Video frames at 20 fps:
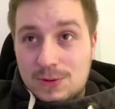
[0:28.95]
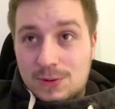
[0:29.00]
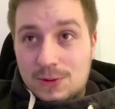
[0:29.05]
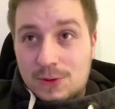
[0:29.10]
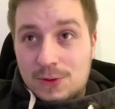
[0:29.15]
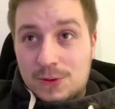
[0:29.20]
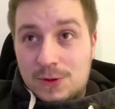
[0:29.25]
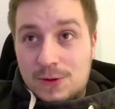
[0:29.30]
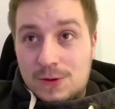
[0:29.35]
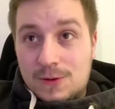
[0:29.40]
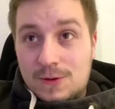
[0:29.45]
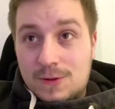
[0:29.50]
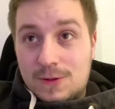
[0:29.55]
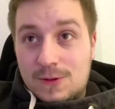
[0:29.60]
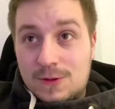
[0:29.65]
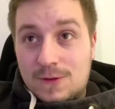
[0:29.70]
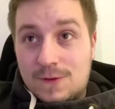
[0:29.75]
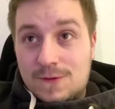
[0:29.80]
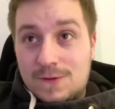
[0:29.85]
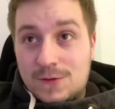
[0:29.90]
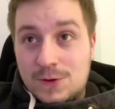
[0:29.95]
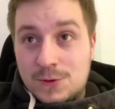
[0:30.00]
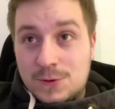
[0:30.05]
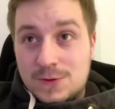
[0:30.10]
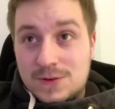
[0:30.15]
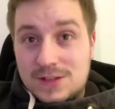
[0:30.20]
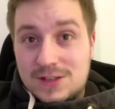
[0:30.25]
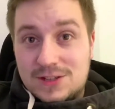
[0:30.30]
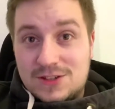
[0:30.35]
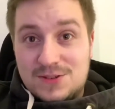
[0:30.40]
or the fuel
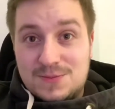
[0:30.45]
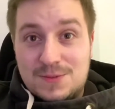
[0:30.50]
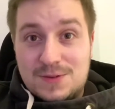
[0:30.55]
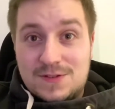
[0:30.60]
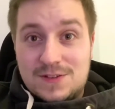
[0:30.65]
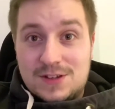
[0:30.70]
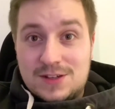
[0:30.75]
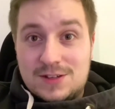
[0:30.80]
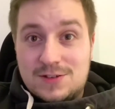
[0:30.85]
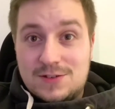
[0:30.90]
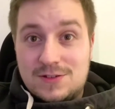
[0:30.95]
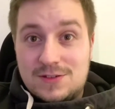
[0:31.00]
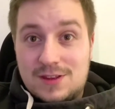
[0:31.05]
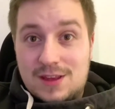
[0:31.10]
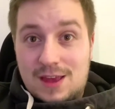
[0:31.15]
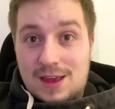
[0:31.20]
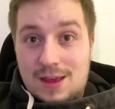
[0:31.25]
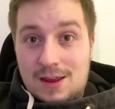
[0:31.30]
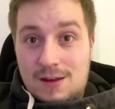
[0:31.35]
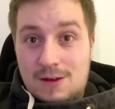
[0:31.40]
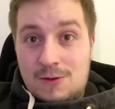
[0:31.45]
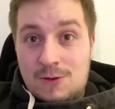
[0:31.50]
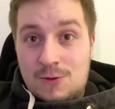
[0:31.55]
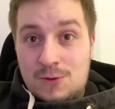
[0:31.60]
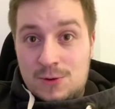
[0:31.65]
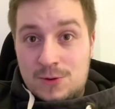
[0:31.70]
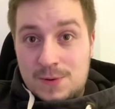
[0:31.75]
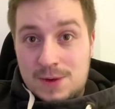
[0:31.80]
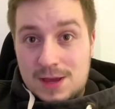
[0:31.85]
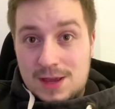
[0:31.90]
station providers in
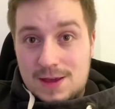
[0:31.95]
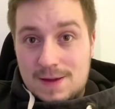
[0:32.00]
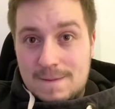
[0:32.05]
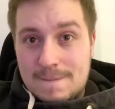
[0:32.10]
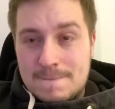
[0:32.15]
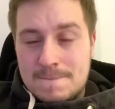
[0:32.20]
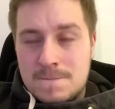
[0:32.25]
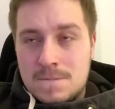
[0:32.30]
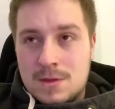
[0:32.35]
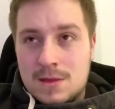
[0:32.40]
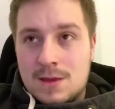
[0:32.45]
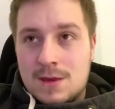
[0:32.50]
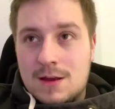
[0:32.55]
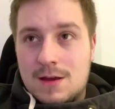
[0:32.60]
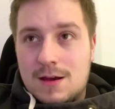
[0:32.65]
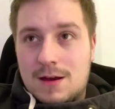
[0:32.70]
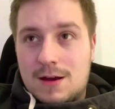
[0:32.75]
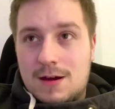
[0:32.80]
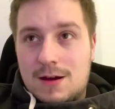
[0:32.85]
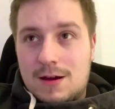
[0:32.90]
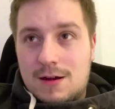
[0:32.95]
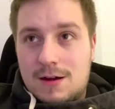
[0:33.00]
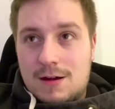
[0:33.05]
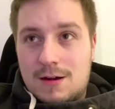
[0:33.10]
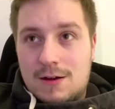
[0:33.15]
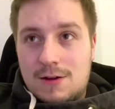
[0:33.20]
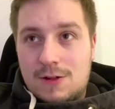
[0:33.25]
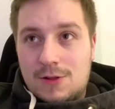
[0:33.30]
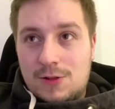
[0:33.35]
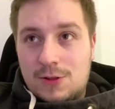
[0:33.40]
Norway
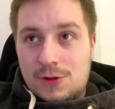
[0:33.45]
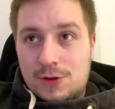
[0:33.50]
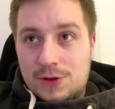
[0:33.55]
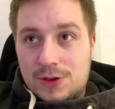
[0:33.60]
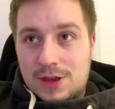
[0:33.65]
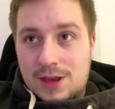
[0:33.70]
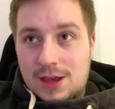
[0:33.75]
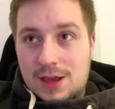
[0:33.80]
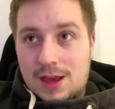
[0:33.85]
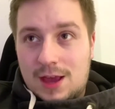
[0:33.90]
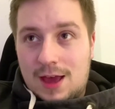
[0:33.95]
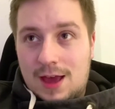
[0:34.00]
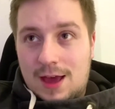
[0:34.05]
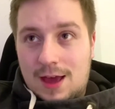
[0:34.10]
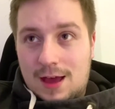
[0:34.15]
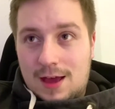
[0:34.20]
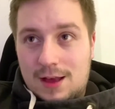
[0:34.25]
are looking at